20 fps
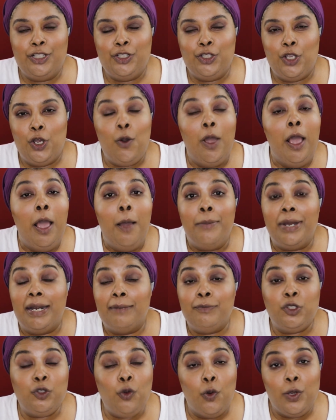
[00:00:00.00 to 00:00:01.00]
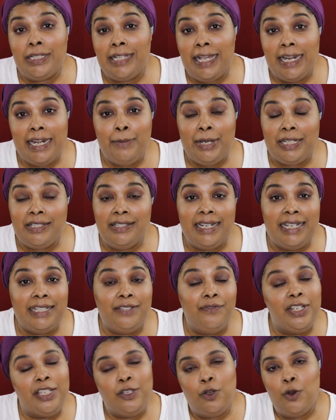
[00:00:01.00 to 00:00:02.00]
So, but I'm so excited about
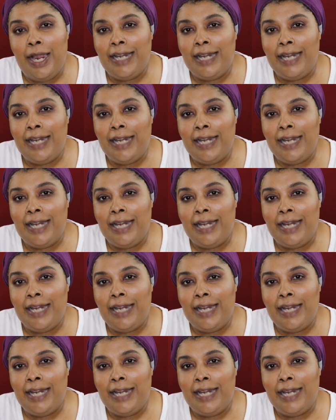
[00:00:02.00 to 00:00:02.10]
today's video.